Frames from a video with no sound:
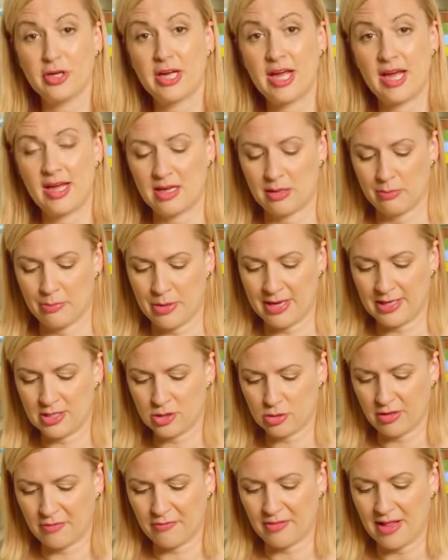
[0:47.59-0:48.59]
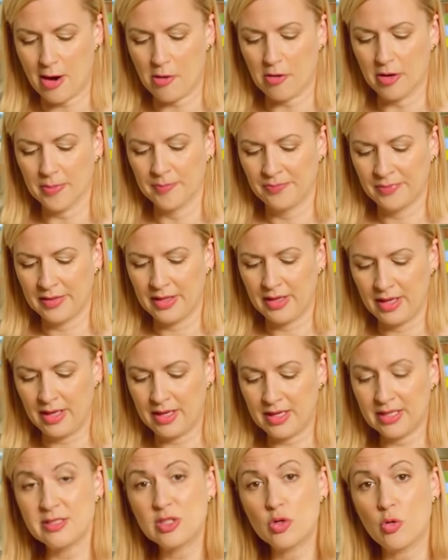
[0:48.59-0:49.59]
your cake and pastry flour.
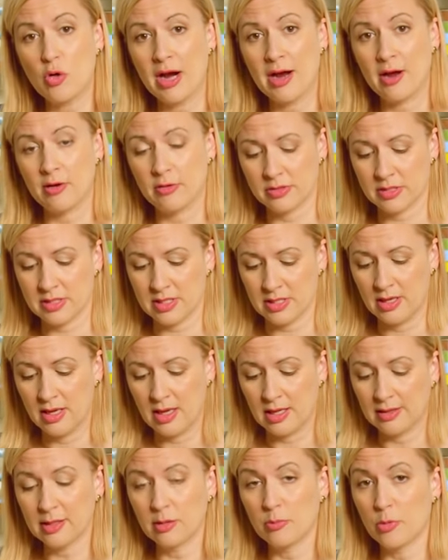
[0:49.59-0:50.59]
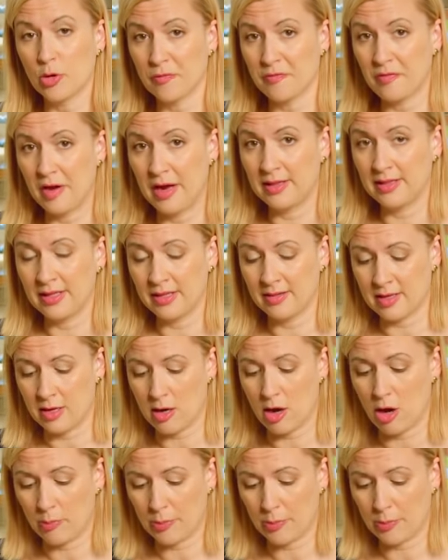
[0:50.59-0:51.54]
It is ground a little more finely than